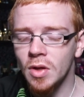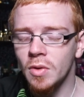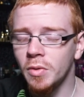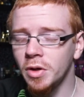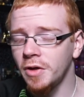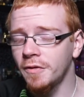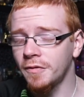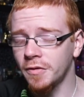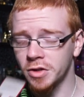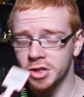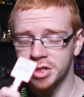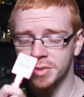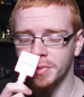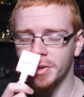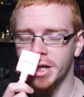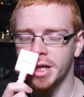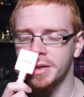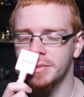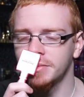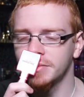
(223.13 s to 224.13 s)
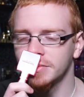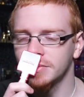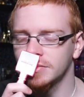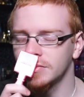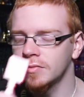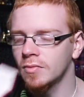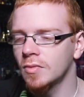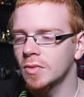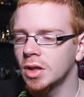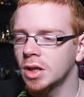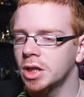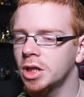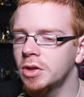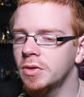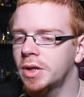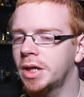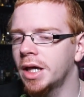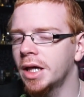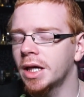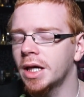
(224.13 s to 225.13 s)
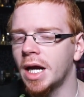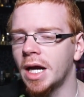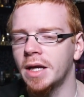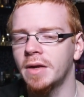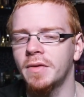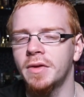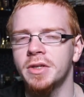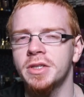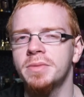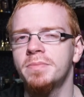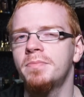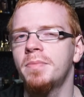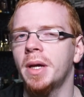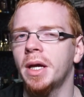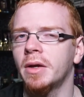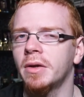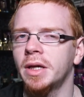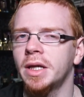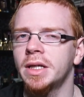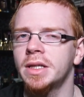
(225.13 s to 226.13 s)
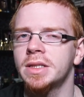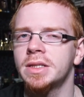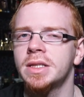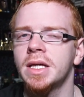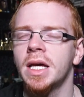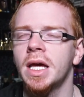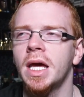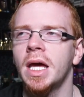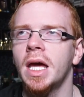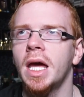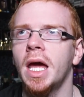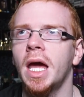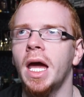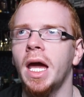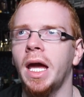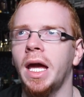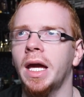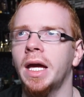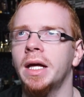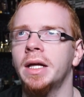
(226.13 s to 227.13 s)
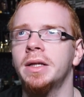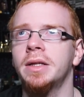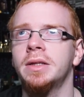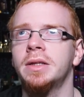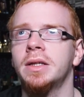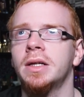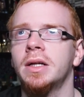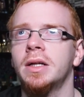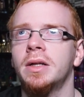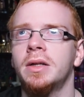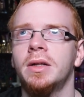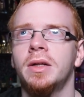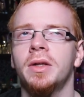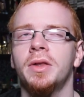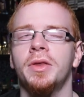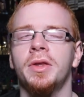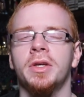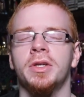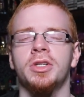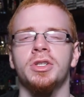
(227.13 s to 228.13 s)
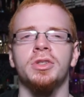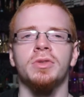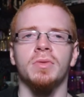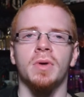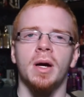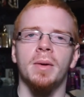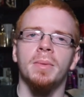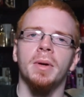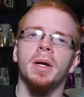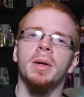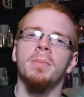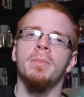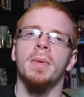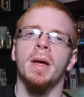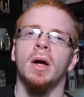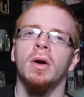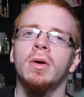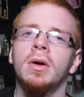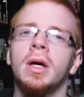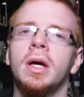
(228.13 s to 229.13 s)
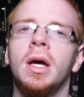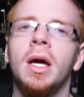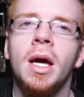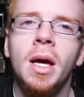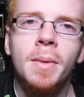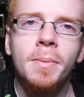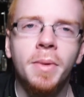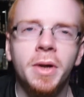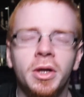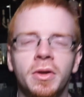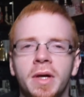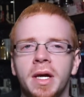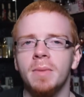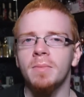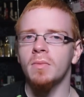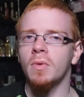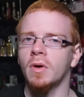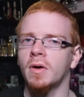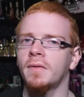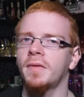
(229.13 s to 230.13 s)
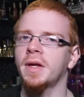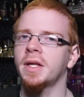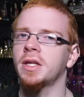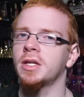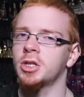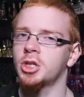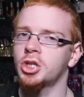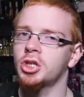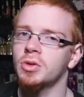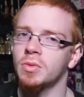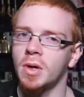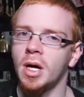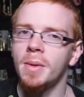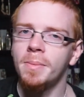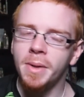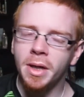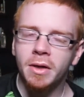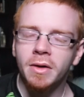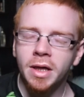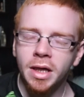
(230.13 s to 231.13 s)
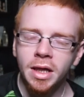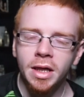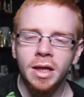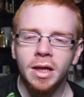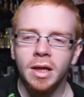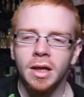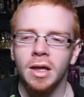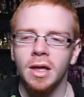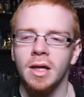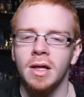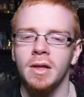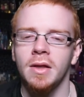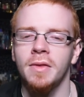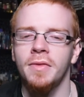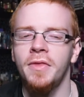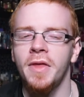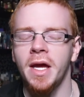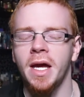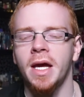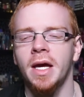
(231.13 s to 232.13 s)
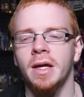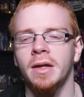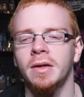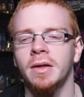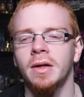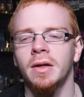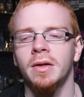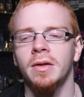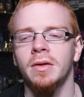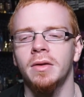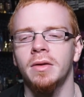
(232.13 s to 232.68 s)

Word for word: when you first spray it, you get kind of those berries and the strawberry milk, but you get more of like the strawberry than